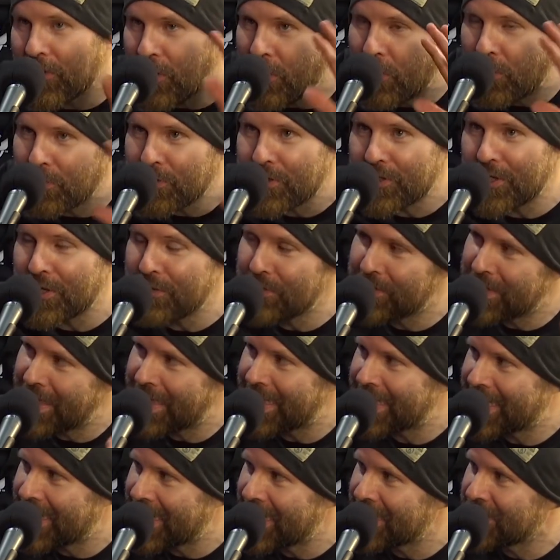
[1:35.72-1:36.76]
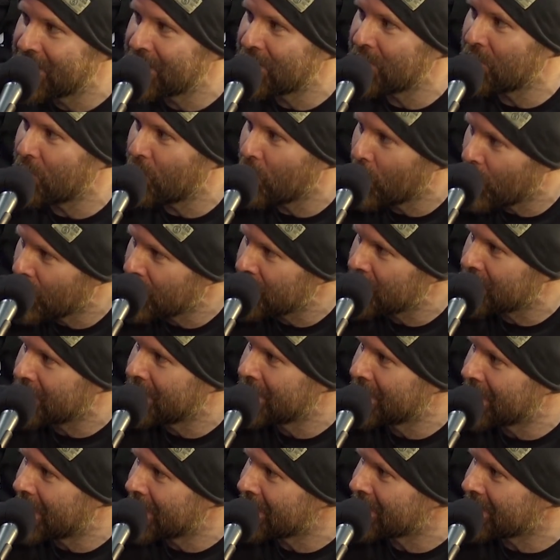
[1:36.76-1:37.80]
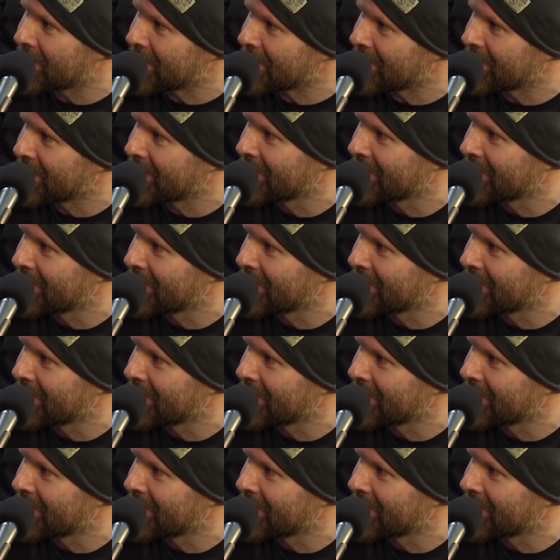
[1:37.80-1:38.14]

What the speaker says: The whole show dedicated to the worst contestants.